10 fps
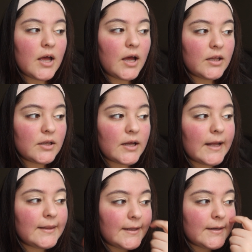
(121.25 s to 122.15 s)

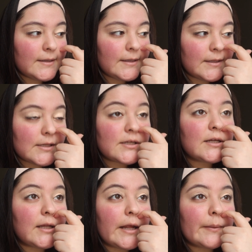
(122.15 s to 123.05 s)
I literally look like a
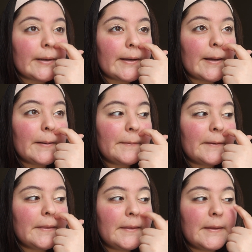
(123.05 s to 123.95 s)
clown right now
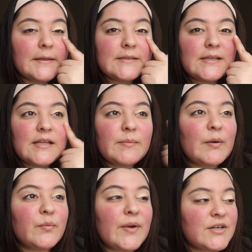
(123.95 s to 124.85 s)
with this and then
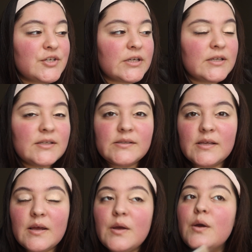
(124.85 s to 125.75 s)
my red cheeks.
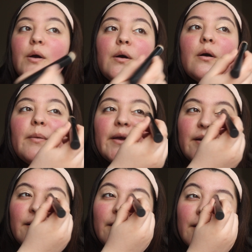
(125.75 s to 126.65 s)
Oh my
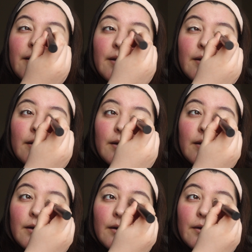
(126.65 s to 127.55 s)
god.
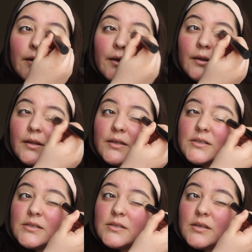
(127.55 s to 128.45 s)
Okay,
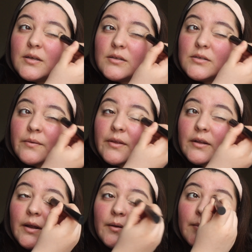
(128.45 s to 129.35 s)
let's tone
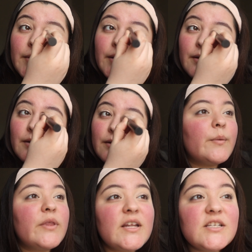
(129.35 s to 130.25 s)
that down a bit. Okay,
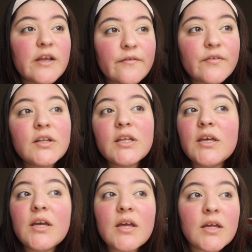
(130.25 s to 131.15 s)
but that
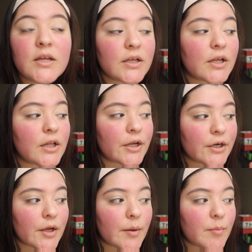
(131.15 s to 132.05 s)
definitely
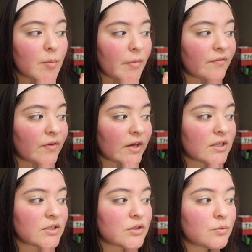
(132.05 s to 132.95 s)
cleared up my
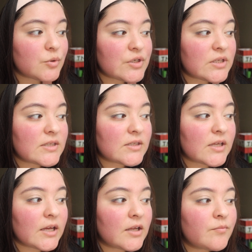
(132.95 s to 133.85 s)
veins, which is
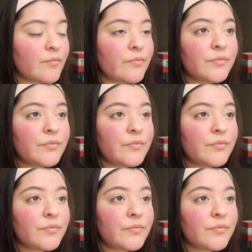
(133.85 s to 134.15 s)
insane.